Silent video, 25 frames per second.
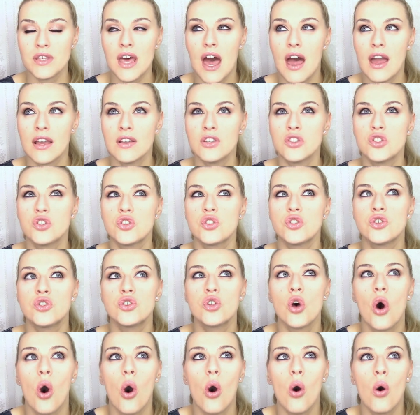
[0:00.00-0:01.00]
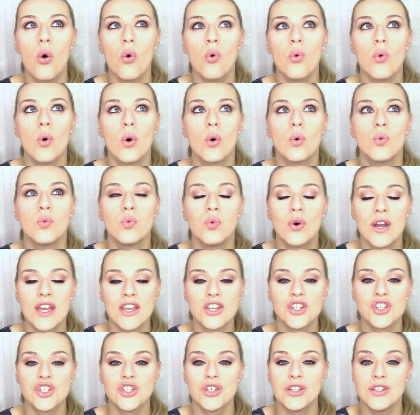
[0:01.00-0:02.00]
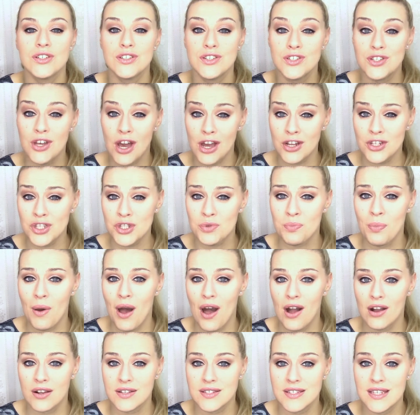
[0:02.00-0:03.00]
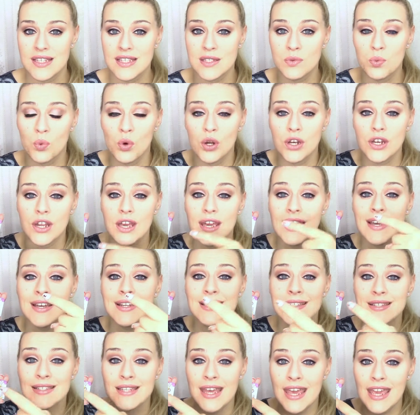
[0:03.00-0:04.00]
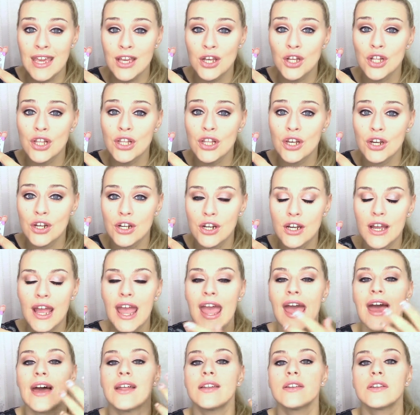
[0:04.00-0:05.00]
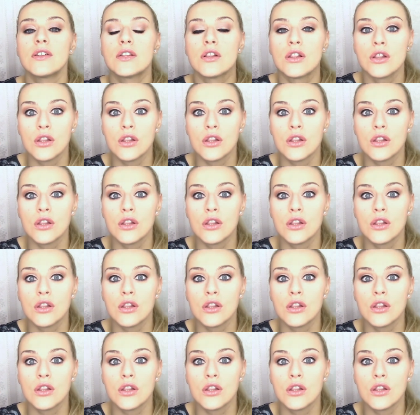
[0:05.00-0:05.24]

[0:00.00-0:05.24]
I so wish Dutch boxes would take a look and